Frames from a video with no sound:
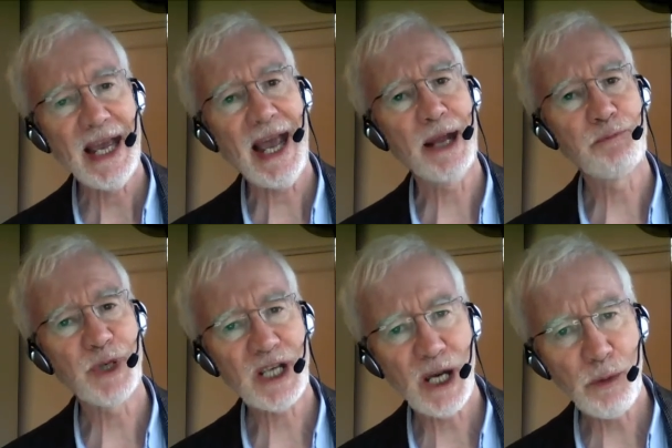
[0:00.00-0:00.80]
and
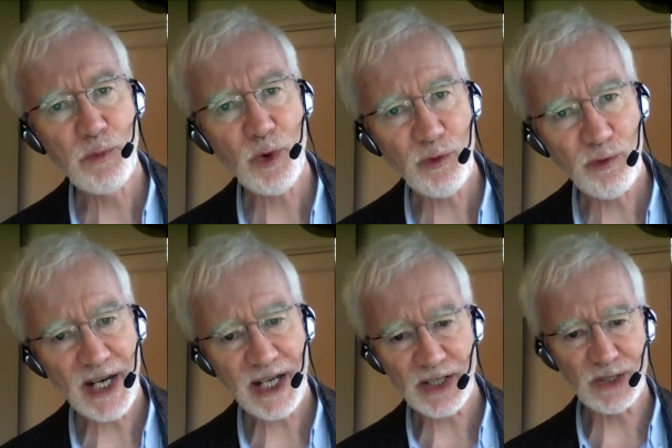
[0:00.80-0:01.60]
become more
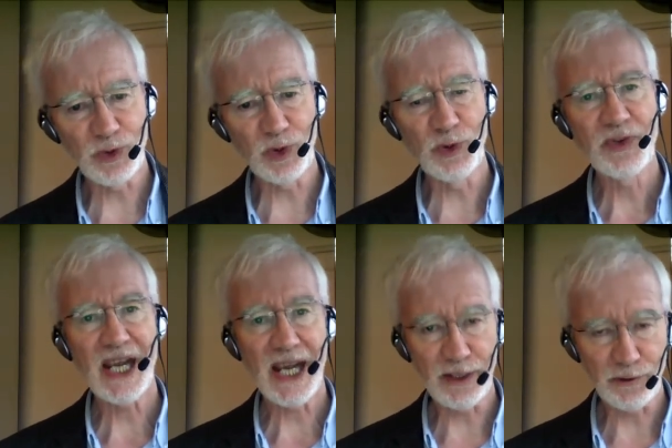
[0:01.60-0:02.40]
flexible
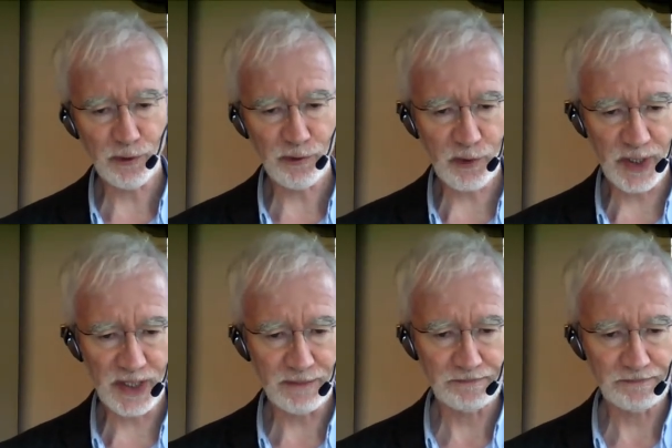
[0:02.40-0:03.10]
and free.